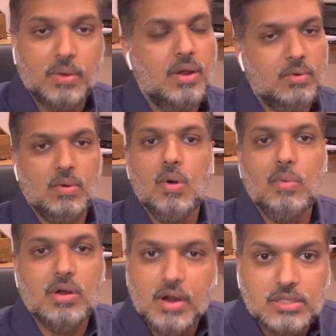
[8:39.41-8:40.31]
on our
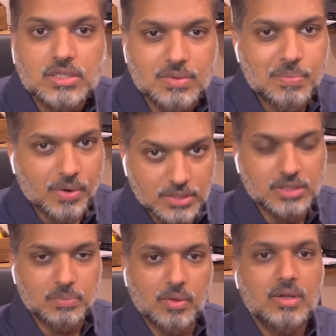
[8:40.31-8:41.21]
overarching
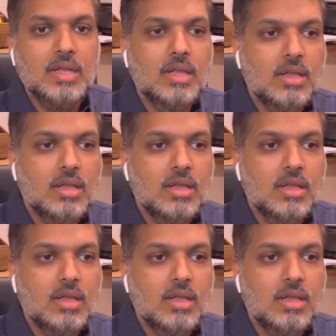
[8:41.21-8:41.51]
principle.